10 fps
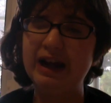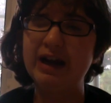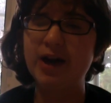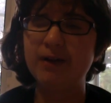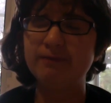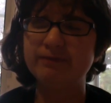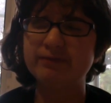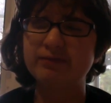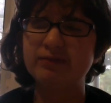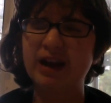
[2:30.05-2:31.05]

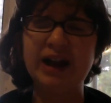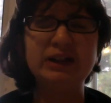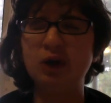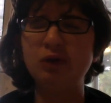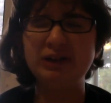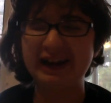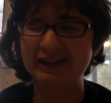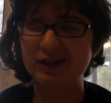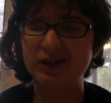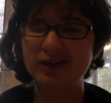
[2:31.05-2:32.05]
I don't
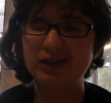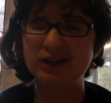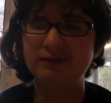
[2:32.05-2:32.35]
like her